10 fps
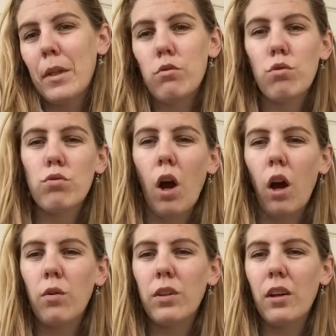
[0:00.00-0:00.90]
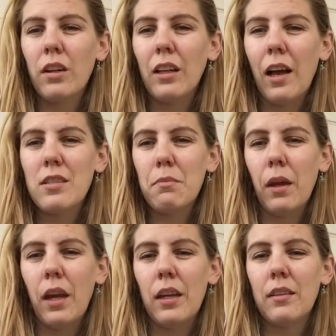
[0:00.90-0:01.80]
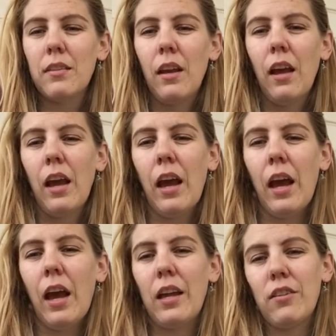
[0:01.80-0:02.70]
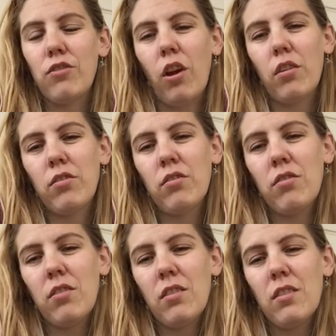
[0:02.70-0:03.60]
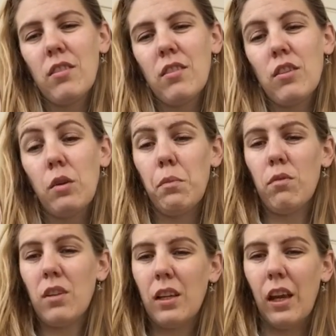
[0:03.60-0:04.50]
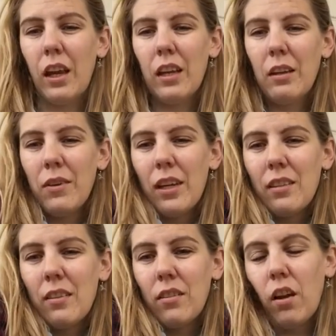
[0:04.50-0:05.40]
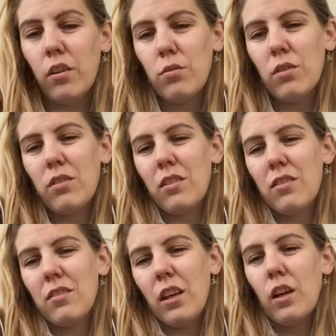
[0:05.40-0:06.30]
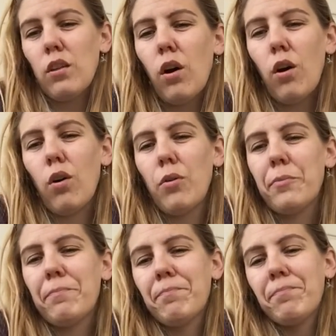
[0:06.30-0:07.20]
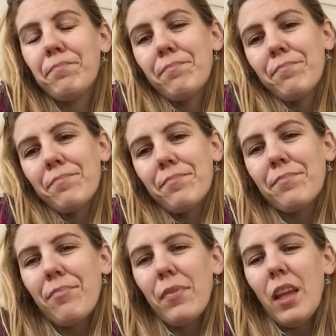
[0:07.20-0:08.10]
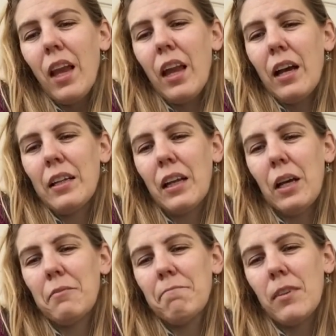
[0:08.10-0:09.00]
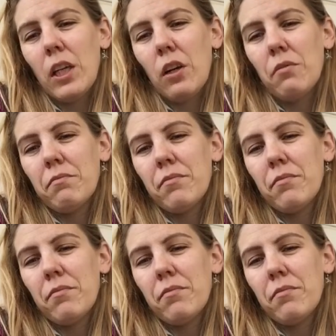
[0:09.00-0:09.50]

to talk with our classmates and just communicate. And we get to talk to each other, say hello, and you know,